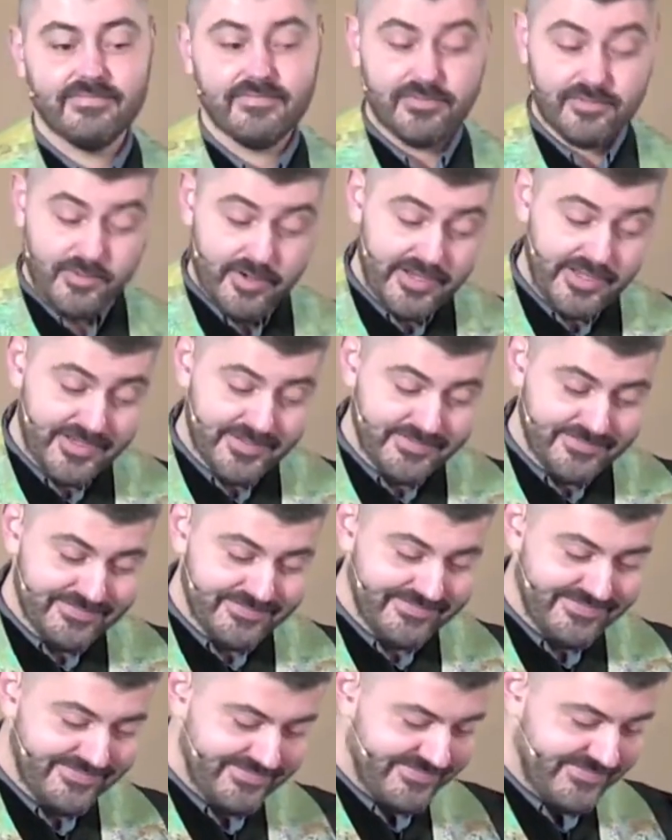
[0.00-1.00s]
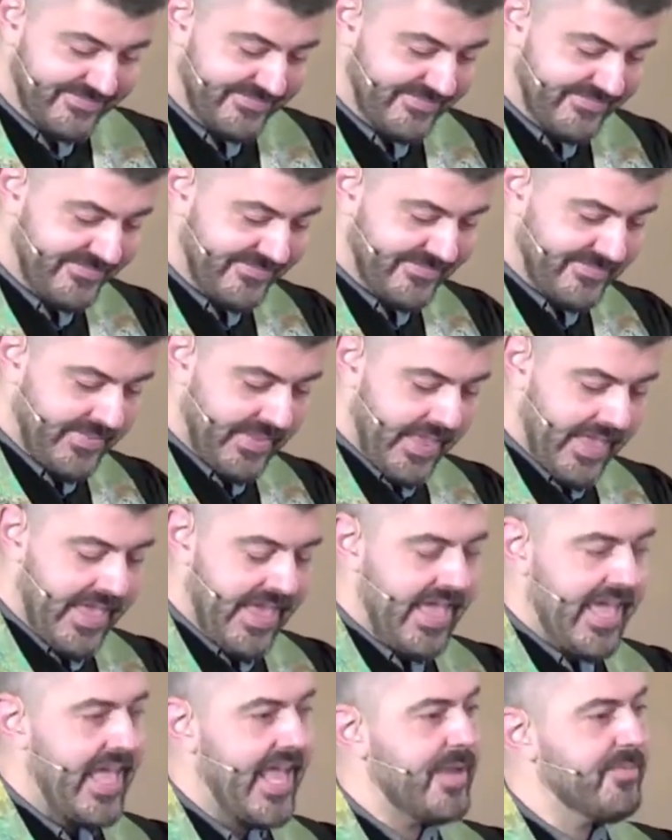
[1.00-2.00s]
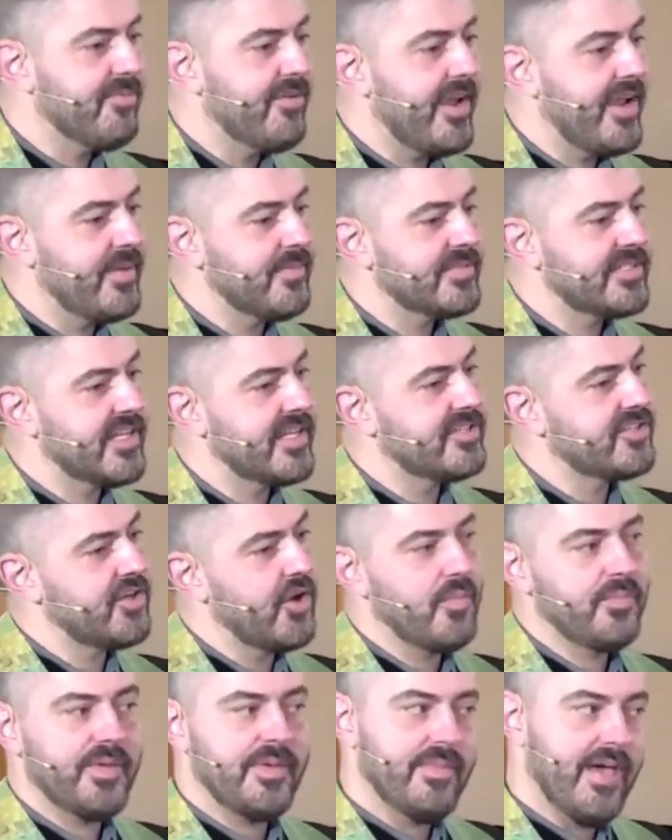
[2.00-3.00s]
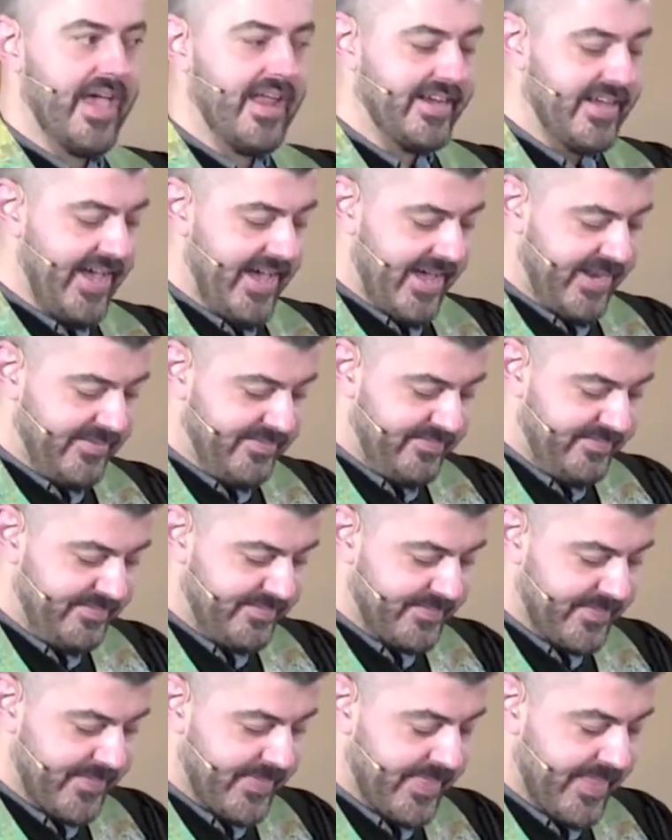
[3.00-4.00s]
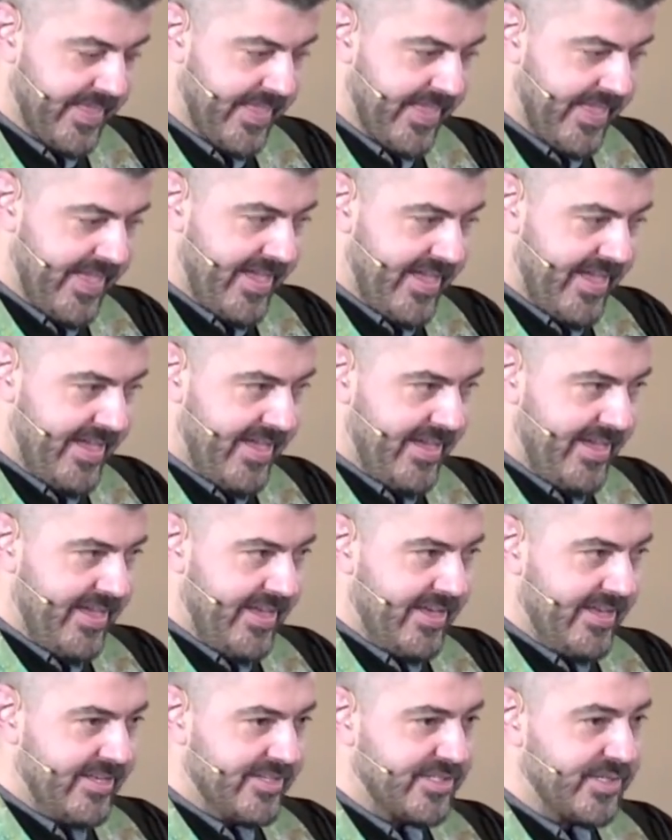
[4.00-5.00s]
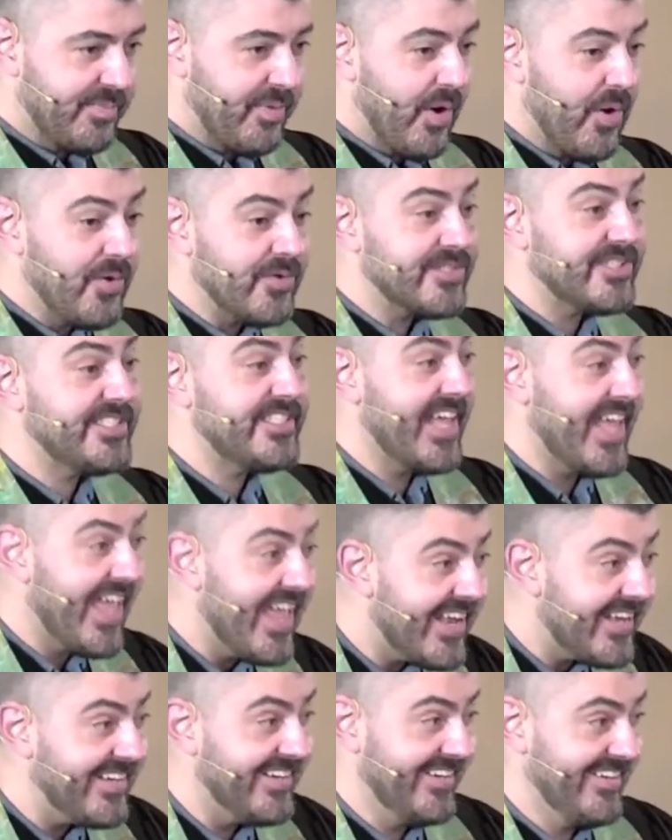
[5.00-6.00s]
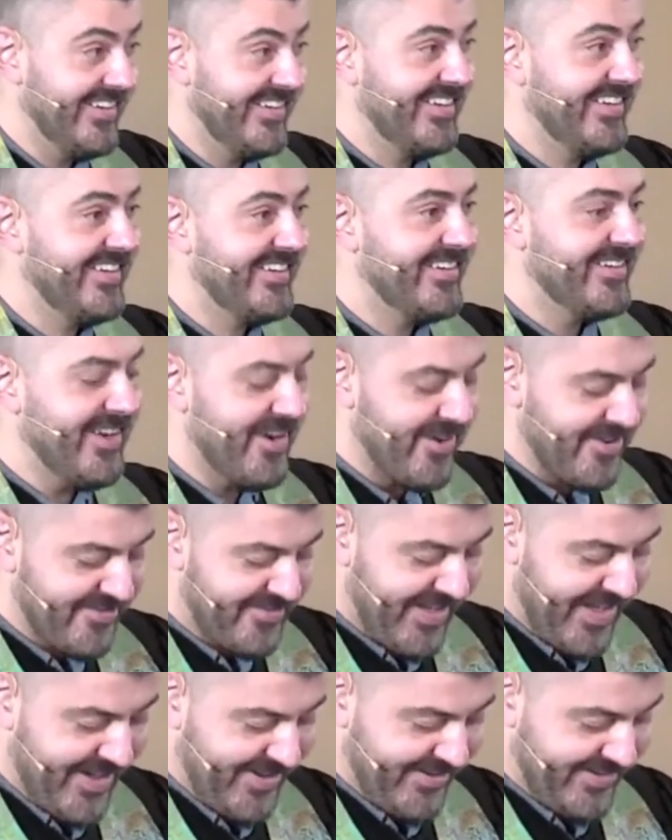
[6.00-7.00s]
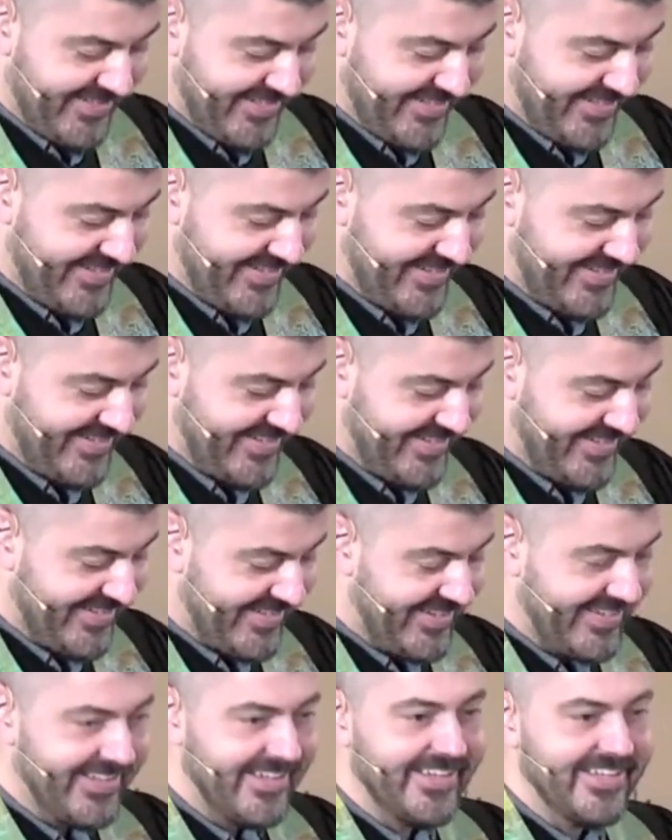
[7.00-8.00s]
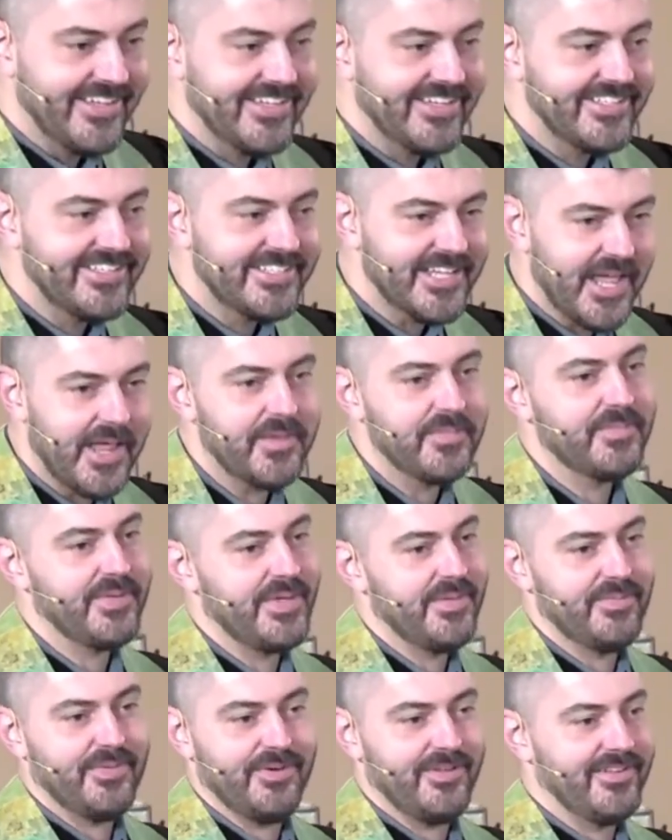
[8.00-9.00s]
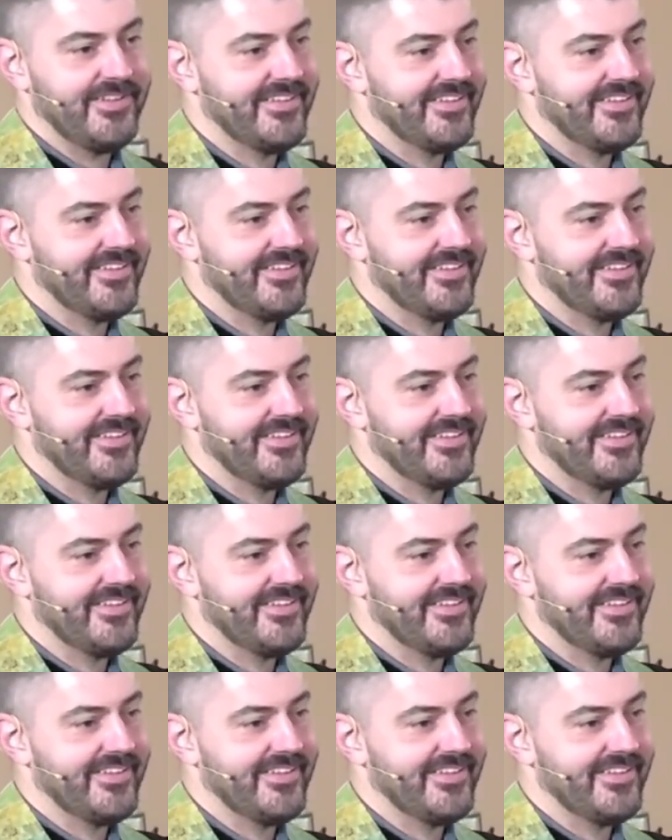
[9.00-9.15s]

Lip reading: 20. Abraham says, don't be mad, God. Suppose 10 are found. 10 people